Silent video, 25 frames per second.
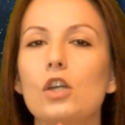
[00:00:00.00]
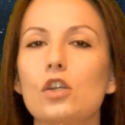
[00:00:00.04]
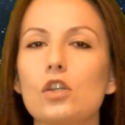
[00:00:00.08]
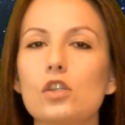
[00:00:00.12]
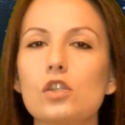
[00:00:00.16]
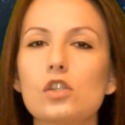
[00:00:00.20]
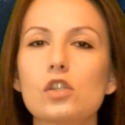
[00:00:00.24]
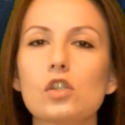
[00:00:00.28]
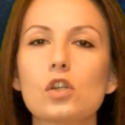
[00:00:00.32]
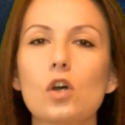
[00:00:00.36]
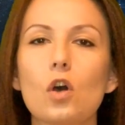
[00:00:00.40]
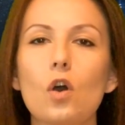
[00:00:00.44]

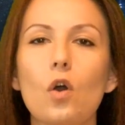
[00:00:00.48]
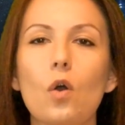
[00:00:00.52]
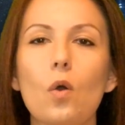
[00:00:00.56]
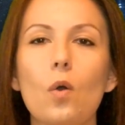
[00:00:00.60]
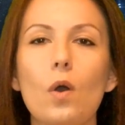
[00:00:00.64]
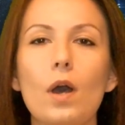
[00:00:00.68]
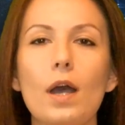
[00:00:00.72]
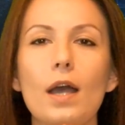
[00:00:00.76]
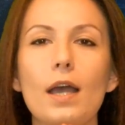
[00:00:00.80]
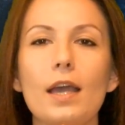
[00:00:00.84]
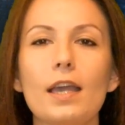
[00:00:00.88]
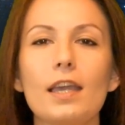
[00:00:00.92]

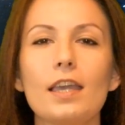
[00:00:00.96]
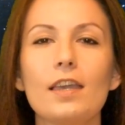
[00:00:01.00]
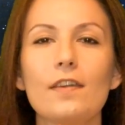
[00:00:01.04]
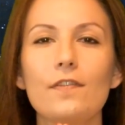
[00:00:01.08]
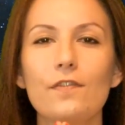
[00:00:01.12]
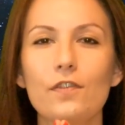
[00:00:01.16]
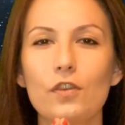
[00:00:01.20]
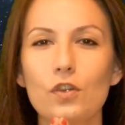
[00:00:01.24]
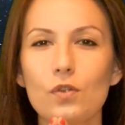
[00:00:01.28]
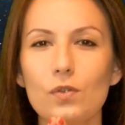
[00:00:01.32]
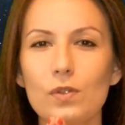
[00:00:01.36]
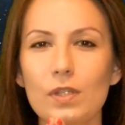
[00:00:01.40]
So
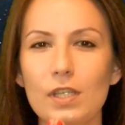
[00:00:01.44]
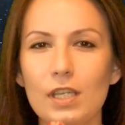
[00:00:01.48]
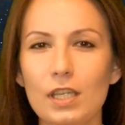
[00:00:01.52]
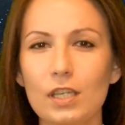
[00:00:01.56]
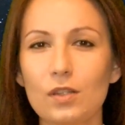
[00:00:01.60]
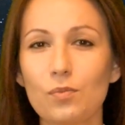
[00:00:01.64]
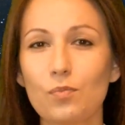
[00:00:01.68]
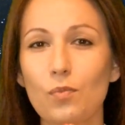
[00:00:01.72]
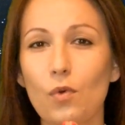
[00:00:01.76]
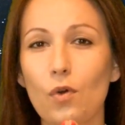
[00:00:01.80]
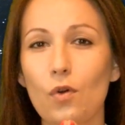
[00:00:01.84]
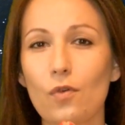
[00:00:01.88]
if you
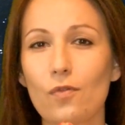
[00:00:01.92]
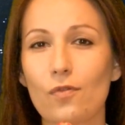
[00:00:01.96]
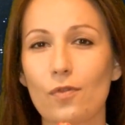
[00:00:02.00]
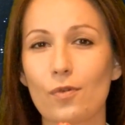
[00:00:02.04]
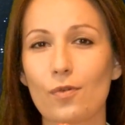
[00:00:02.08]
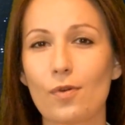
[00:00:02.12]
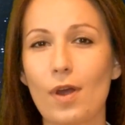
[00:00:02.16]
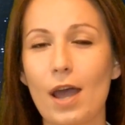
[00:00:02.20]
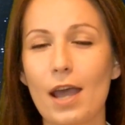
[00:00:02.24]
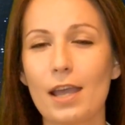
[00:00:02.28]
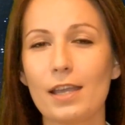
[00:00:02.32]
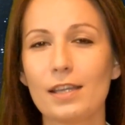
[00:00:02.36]
need more
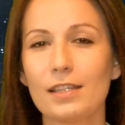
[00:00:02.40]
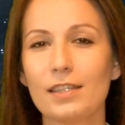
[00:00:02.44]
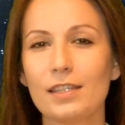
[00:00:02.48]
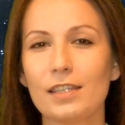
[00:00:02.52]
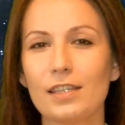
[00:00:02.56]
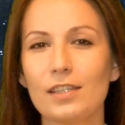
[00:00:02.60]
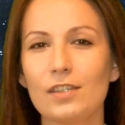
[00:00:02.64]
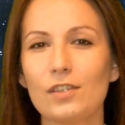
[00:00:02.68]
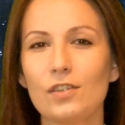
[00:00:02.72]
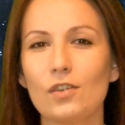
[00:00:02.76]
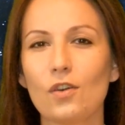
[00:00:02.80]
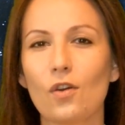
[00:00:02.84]

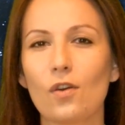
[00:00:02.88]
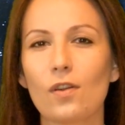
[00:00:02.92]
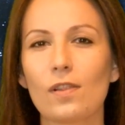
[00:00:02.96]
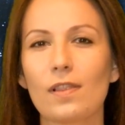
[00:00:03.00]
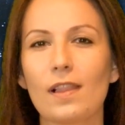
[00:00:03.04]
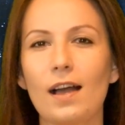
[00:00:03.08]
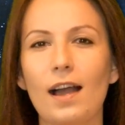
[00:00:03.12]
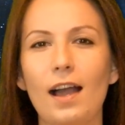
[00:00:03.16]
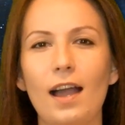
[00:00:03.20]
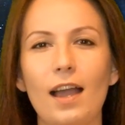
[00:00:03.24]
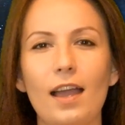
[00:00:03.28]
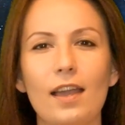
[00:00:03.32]
variety in your
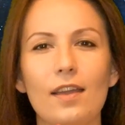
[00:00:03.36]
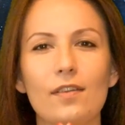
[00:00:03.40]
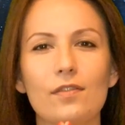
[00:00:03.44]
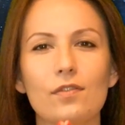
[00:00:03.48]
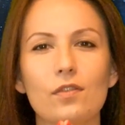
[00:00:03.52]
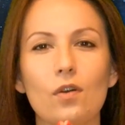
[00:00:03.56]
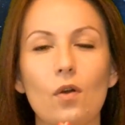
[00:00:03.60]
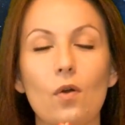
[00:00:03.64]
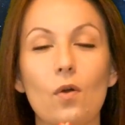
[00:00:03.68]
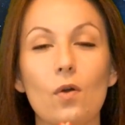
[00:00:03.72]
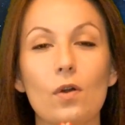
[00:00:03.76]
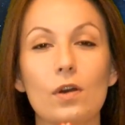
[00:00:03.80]
life,
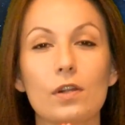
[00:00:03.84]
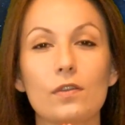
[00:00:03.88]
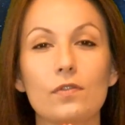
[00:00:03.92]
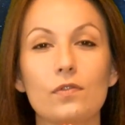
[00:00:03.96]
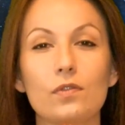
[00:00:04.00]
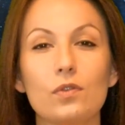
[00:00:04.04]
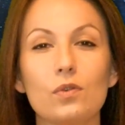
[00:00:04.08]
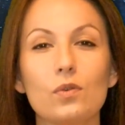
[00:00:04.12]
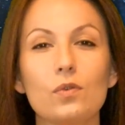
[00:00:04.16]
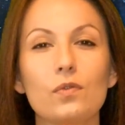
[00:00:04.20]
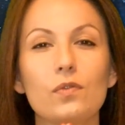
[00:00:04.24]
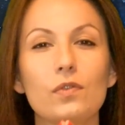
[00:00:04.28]
or
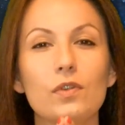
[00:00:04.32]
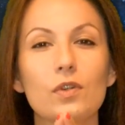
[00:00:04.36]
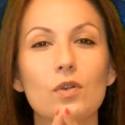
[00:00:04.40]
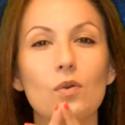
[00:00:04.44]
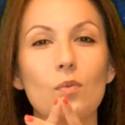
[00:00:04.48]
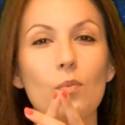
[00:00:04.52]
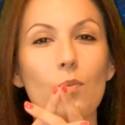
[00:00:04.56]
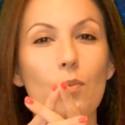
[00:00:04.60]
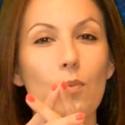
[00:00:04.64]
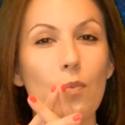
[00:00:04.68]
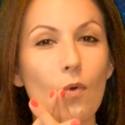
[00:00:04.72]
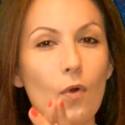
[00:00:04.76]
if you feel
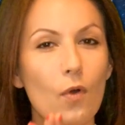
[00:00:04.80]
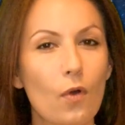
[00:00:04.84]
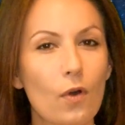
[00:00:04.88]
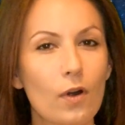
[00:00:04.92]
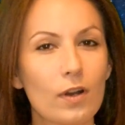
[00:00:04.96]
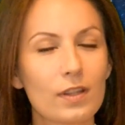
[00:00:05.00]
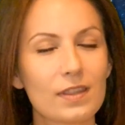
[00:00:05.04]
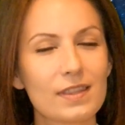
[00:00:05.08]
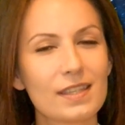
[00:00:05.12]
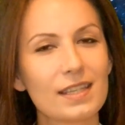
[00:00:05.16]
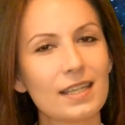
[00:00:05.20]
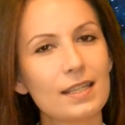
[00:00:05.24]

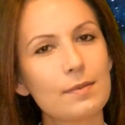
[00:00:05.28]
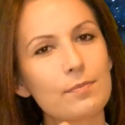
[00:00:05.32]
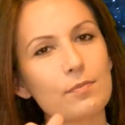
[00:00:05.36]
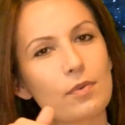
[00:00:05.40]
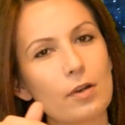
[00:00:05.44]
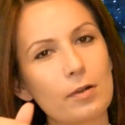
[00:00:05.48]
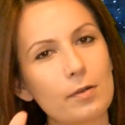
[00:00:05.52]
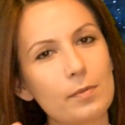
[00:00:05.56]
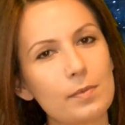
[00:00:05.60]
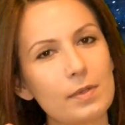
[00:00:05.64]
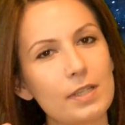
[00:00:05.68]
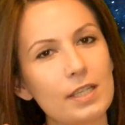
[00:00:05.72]
bored, then
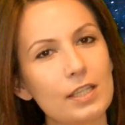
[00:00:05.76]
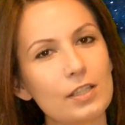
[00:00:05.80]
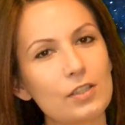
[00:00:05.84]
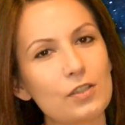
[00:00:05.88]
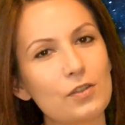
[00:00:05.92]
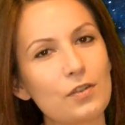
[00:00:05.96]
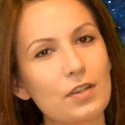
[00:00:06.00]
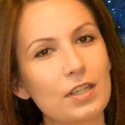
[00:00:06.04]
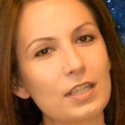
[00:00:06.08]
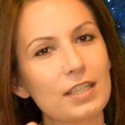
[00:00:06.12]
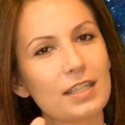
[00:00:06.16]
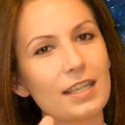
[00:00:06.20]
probably
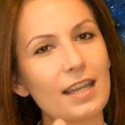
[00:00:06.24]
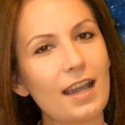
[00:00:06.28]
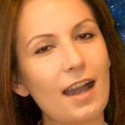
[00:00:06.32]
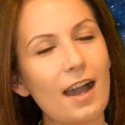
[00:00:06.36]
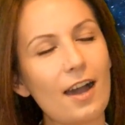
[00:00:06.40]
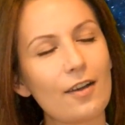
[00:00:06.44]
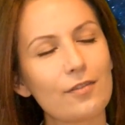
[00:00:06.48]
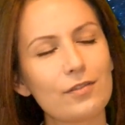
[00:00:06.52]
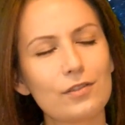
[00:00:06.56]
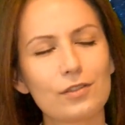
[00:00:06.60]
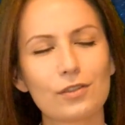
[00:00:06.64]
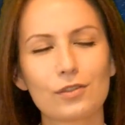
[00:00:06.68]
during the
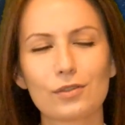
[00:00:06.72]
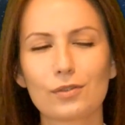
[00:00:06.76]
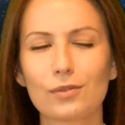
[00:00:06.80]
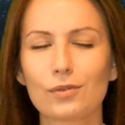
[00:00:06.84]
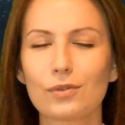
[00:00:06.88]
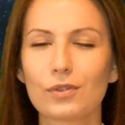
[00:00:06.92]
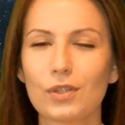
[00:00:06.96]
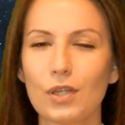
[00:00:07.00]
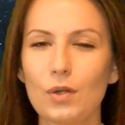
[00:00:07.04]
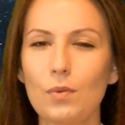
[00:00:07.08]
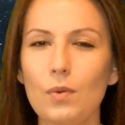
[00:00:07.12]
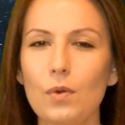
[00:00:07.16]

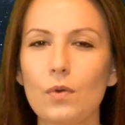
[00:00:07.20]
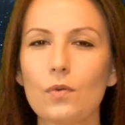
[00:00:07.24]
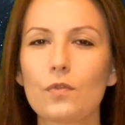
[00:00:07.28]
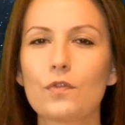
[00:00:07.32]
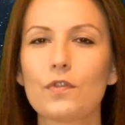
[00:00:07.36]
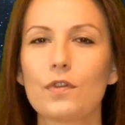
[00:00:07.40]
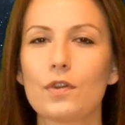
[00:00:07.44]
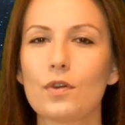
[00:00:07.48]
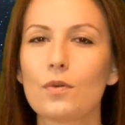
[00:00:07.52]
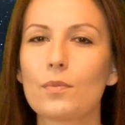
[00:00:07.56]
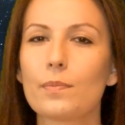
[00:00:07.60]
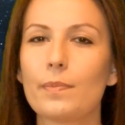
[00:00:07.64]
afternoon you will
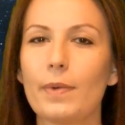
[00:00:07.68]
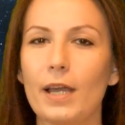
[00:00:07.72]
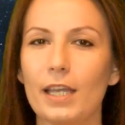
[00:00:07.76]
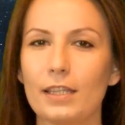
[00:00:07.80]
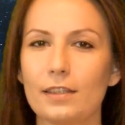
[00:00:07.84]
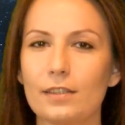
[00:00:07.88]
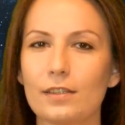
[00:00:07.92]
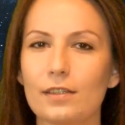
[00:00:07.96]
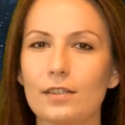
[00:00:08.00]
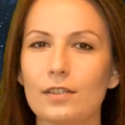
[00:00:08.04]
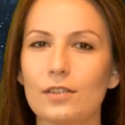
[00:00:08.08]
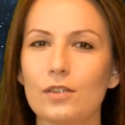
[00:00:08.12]
feel
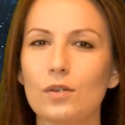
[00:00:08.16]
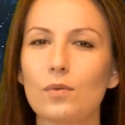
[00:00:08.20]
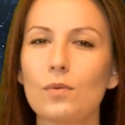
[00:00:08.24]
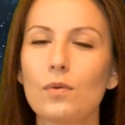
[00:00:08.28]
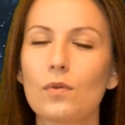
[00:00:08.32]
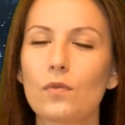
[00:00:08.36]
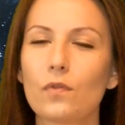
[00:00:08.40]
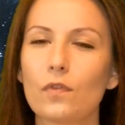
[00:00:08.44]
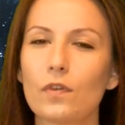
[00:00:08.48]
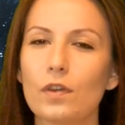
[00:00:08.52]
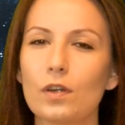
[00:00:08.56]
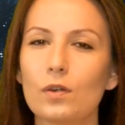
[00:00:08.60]
better. You
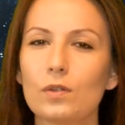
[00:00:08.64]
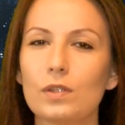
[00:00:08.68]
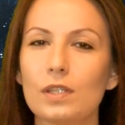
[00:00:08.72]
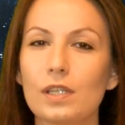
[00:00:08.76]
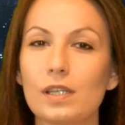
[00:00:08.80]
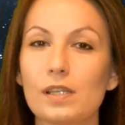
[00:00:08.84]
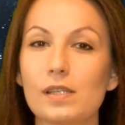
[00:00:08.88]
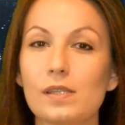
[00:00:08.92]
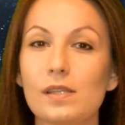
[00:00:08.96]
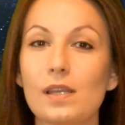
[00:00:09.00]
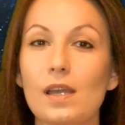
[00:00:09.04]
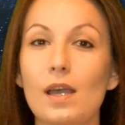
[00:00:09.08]
will feel
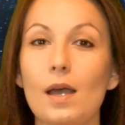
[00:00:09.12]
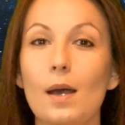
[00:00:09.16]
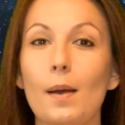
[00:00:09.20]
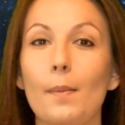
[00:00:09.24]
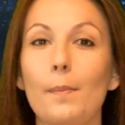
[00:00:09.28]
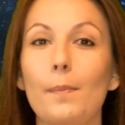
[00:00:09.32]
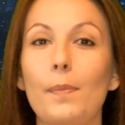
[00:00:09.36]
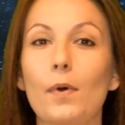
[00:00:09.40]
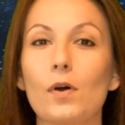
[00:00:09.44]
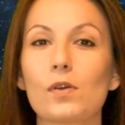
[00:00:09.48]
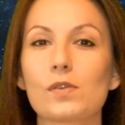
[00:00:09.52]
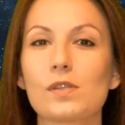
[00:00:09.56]
this
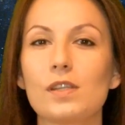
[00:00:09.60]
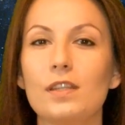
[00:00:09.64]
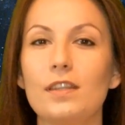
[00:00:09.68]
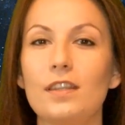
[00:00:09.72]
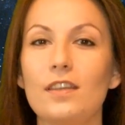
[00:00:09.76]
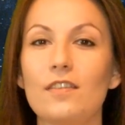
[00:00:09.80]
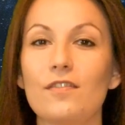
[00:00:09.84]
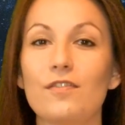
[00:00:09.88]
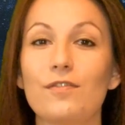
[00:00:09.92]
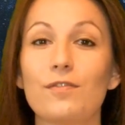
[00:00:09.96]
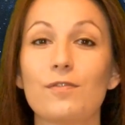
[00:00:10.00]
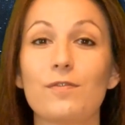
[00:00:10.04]

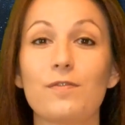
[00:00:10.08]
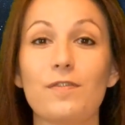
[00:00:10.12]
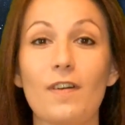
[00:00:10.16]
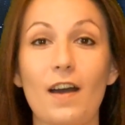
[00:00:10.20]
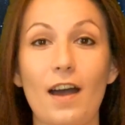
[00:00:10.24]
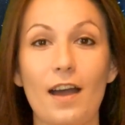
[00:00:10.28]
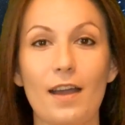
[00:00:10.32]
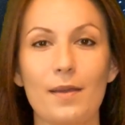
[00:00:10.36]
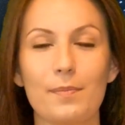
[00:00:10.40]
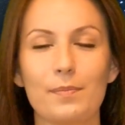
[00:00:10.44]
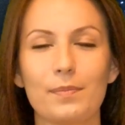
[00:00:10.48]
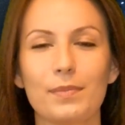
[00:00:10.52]
positive
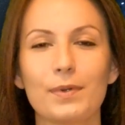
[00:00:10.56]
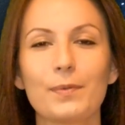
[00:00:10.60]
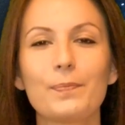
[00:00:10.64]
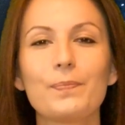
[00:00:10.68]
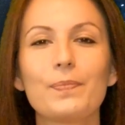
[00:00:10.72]
vibe.